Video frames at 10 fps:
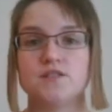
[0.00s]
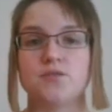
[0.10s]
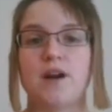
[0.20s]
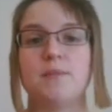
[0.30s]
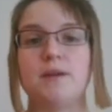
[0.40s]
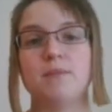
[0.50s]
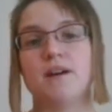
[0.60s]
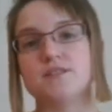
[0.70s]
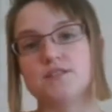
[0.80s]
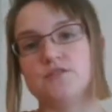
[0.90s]
So how many
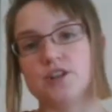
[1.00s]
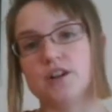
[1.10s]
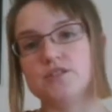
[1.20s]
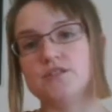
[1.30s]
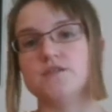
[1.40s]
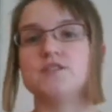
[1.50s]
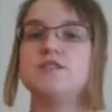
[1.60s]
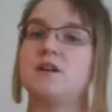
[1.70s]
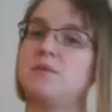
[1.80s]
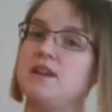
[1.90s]
positive charges versus
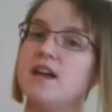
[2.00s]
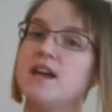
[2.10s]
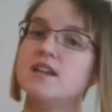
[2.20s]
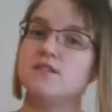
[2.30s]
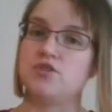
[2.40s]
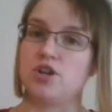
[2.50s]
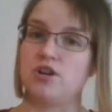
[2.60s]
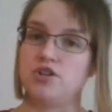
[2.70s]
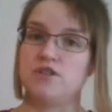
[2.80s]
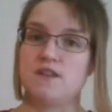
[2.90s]
how many negative
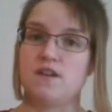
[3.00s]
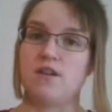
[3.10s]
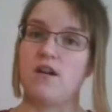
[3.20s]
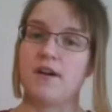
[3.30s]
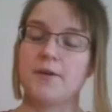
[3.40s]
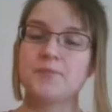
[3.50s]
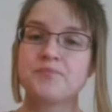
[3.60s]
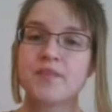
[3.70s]
charges there are.